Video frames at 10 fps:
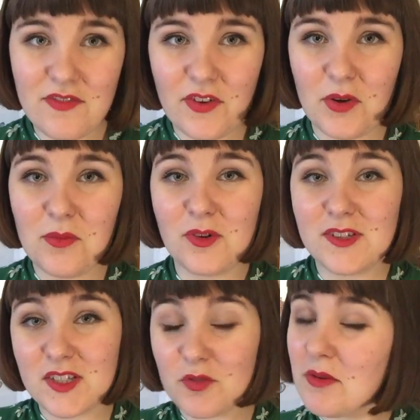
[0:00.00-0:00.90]
The film
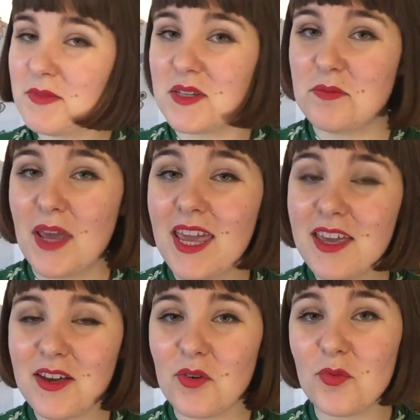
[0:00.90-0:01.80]
was Crimson
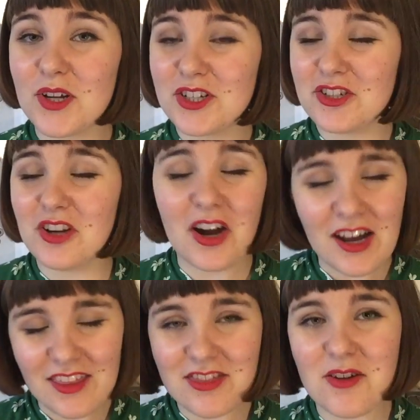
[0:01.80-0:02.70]
Peak, which
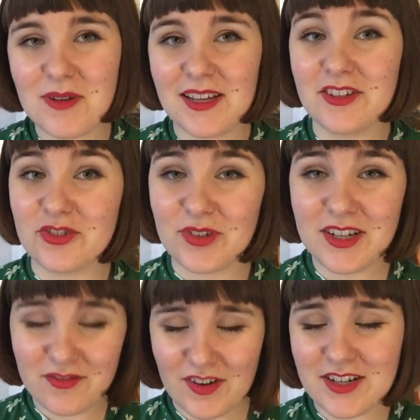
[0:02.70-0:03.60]
I thoroughly
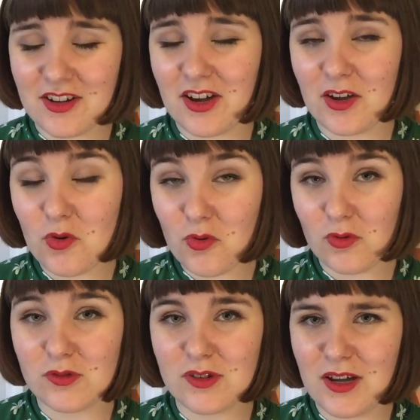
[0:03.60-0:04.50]
enjoyed. In fact, I
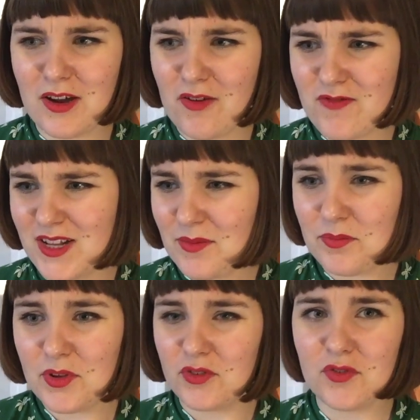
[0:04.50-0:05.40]
hauled a really
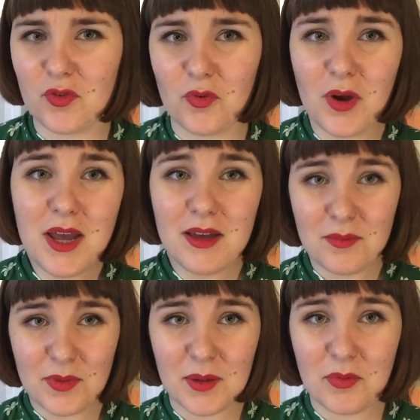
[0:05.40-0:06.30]
beautiful
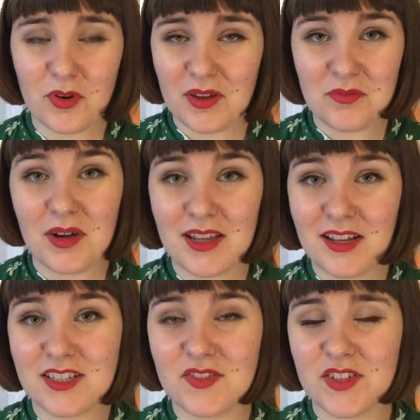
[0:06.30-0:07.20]
big book in my
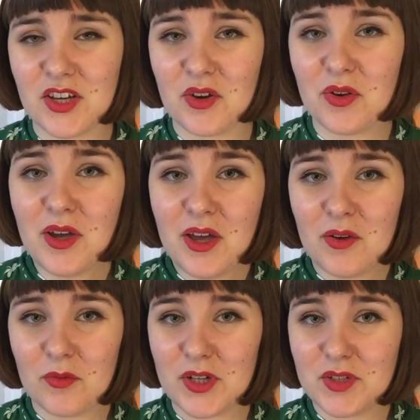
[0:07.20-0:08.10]
last video,
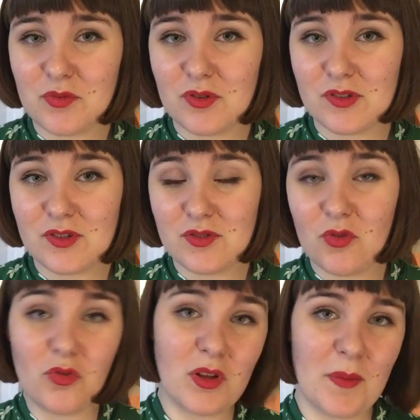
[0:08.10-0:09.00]
which was
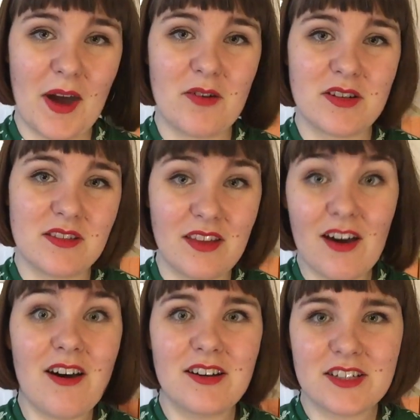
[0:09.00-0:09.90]
all about the
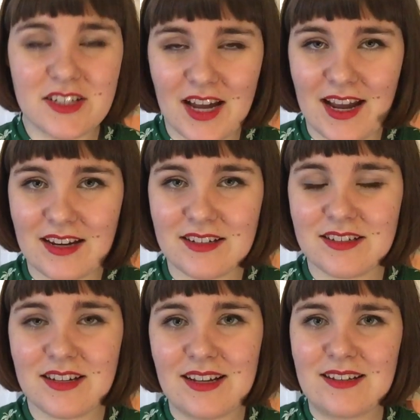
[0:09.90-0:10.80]
art
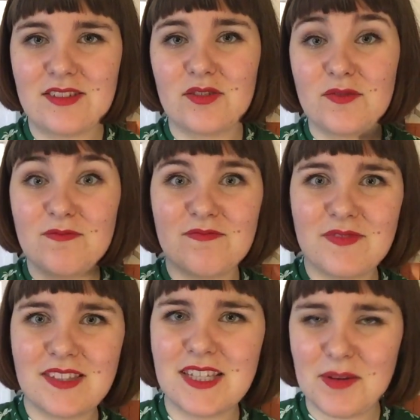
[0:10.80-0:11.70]
and, and sort of
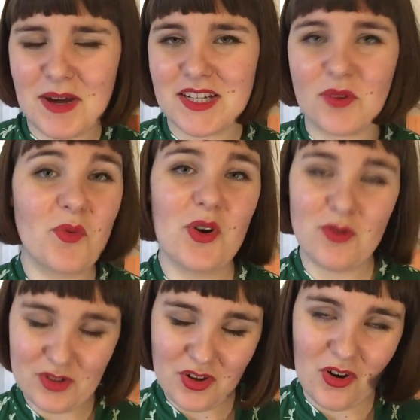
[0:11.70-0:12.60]
cinematic
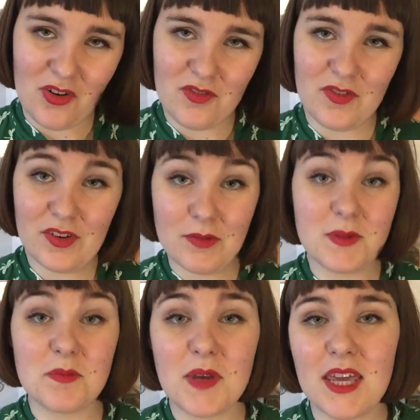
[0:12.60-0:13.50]
world of
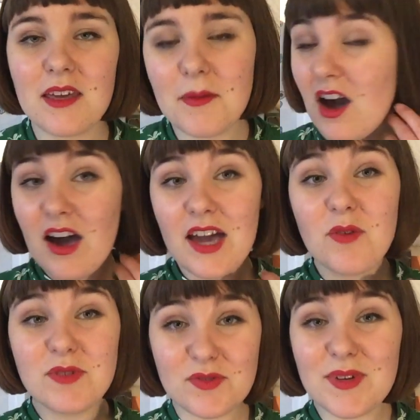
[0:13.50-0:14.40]
Crimson Peak. I
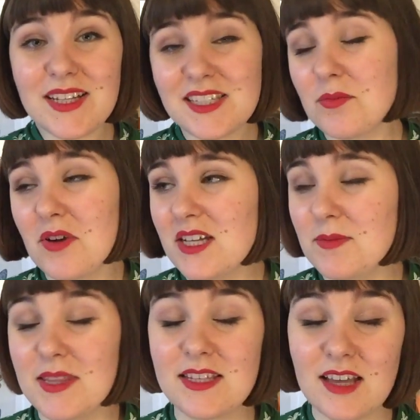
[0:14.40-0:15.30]
was really surprised
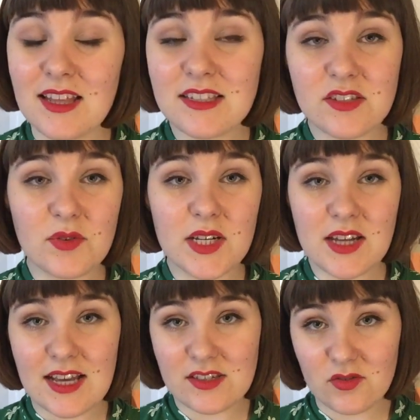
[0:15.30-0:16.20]
by this. I listened to it
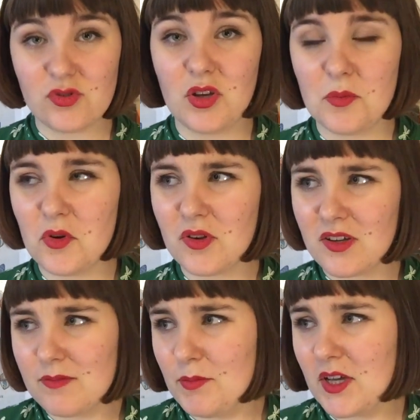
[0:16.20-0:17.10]
as an
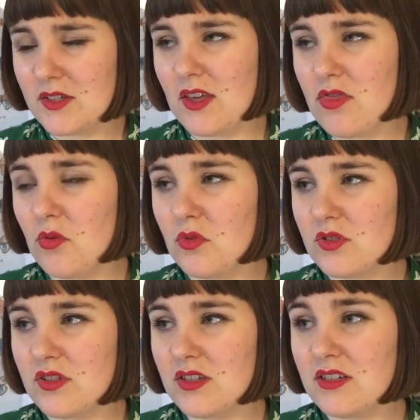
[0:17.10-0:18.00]
audiobook because I
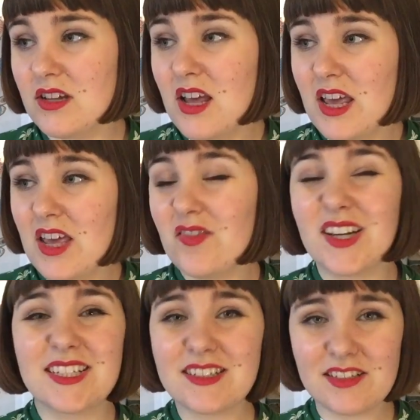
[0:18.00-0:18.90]
thought that if
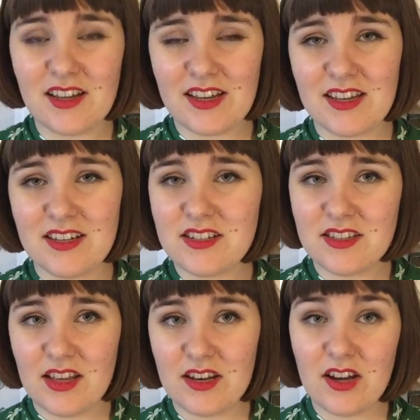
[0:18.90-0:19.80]
I didn't like it,
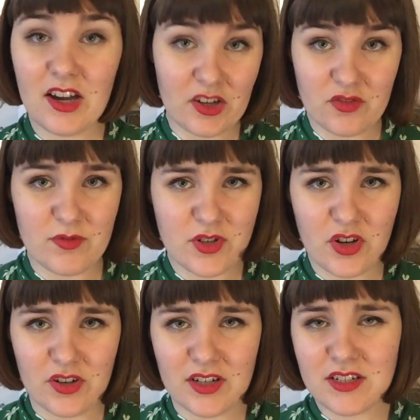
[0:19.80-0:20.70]
then I could
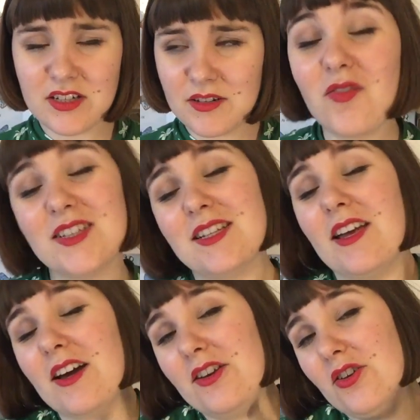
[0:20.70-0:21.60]
return it.
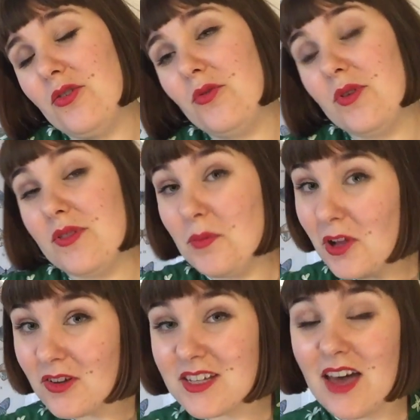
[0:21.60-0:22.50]
Obviously I knew the
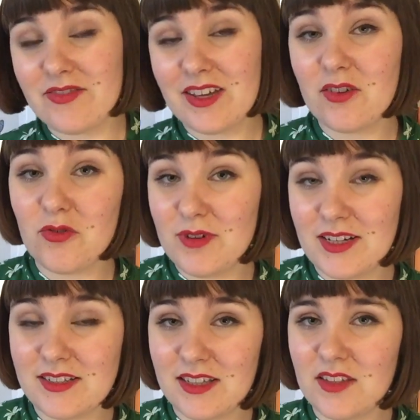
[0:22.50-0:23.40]
plot having
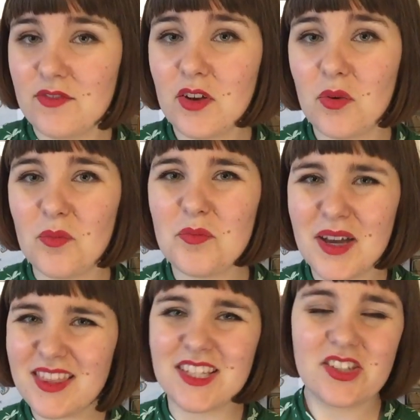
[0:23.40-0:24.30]
already seen the film,
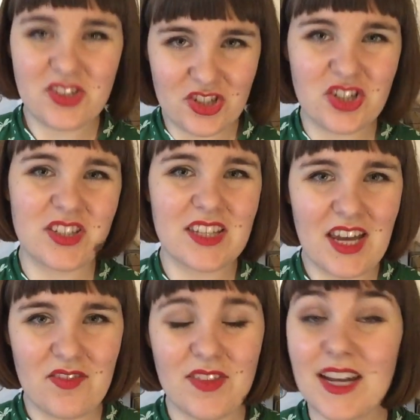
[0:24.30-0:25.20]
but this just
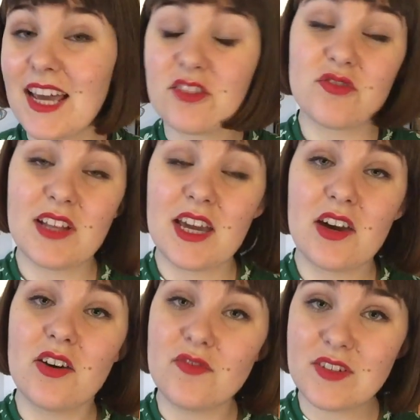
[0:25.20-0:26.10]
gave that extra
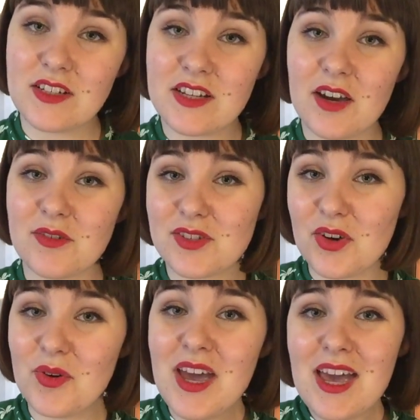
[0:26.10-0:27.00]
layer of detail.
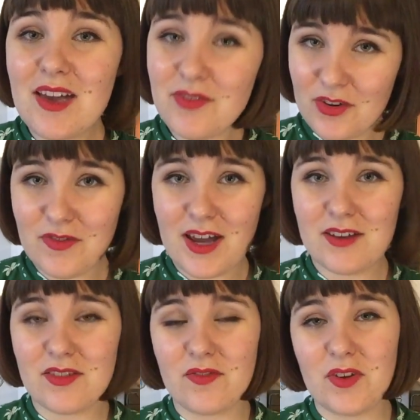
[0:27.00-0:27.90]
So if you're a
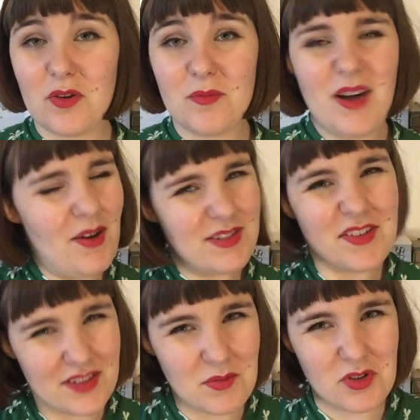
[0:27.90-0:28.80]
fan of the film, I would
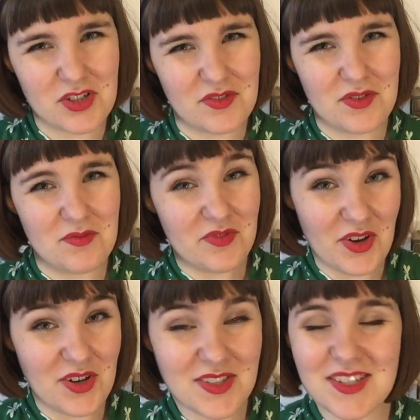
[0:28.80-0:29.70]
definitely watch the film
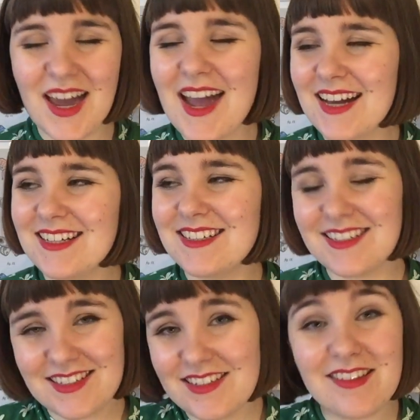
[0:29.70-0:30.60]
first,
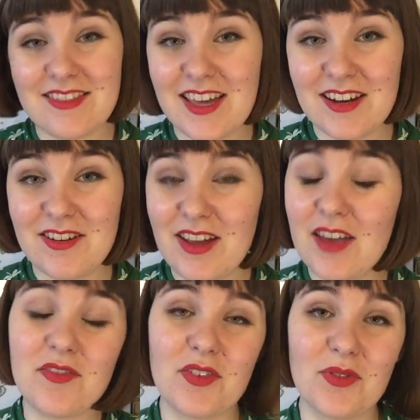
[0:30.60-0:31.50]
and then
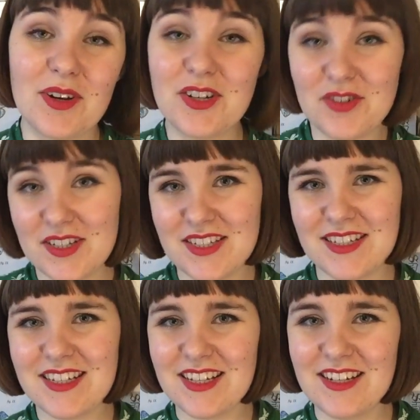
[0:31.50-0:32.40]
if you're
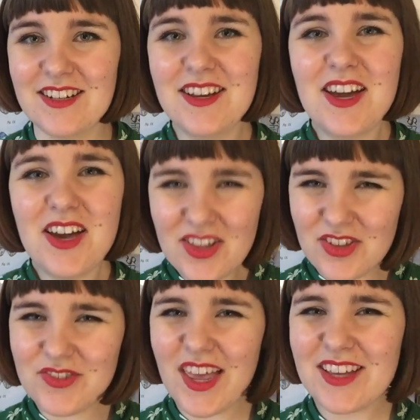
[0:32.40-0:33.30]
interested in
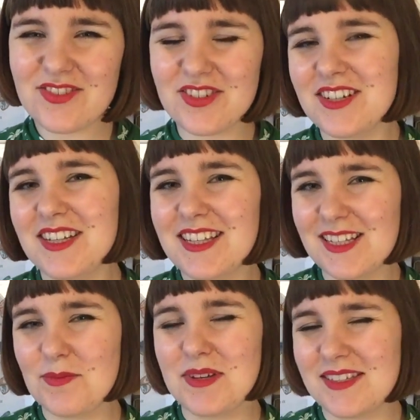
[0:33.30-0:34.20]
those extra
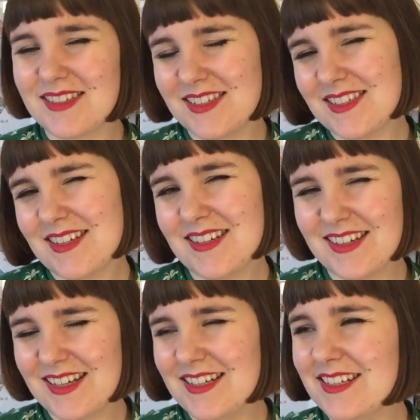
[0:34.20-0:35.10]
little bits
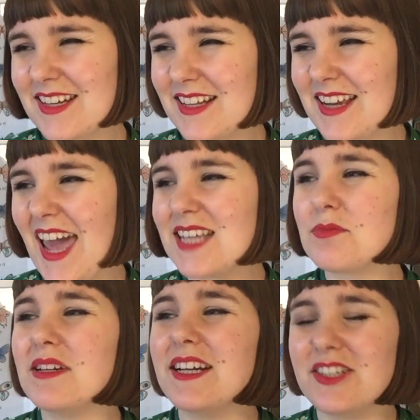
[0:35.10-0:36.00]
And, and
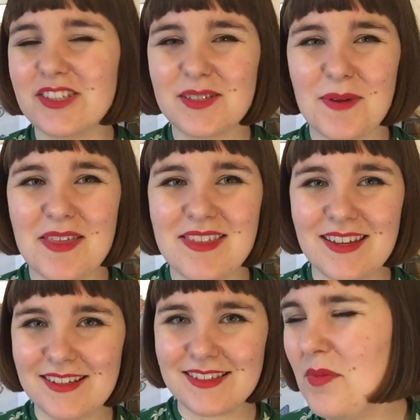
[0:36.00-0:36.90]
explanations about
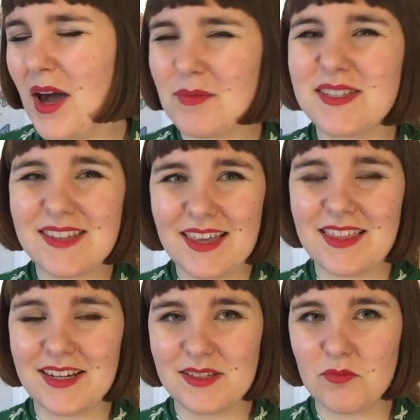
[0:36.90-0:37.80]
things. But I would say
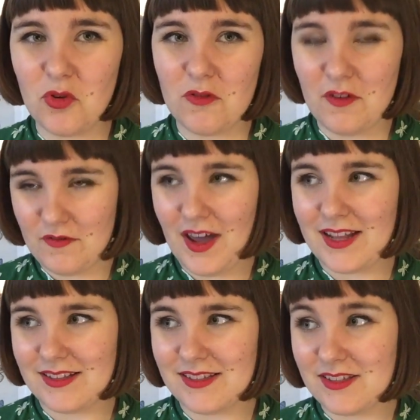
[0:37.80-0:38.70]
that it's more for
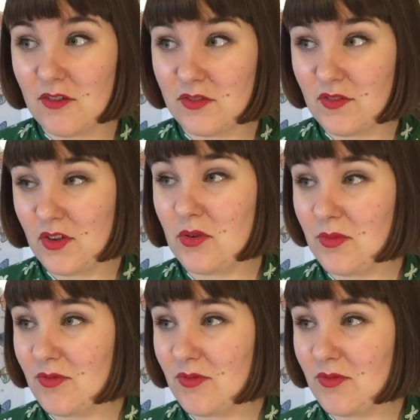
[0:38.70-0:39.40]
fans of the film